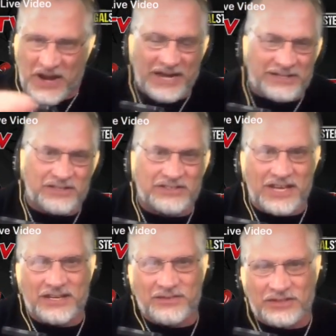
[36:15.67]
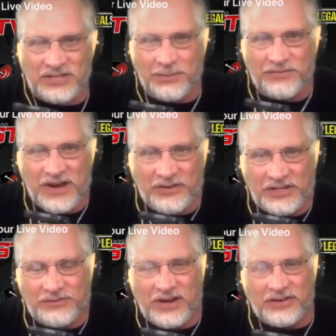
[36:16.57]
when Frank just said
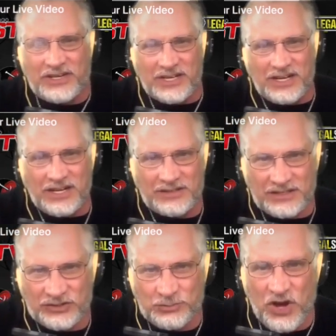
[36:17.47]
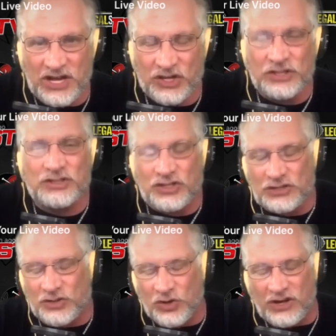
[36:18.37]
something very, very uh,
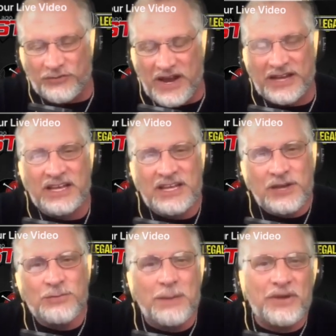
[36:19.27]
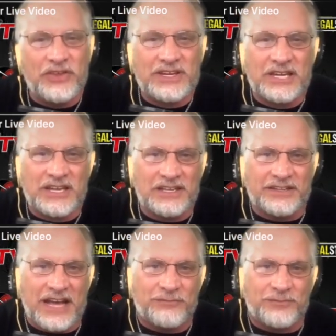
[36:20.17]
smart. Good, good call, Frank.
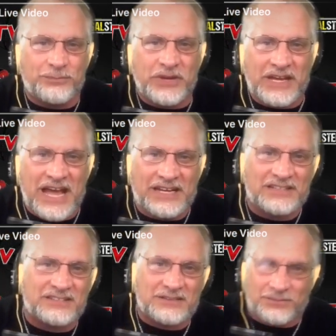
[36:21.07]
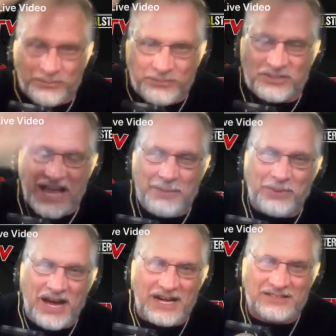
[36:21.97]
Remember the kid that
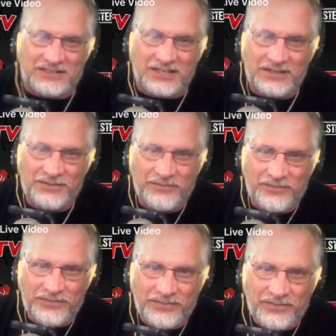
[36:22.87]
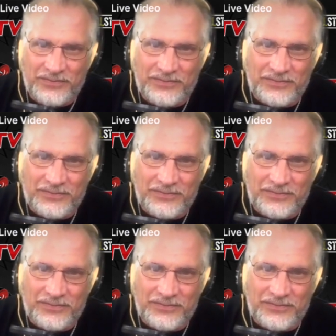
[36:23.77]
pianist slap boxed?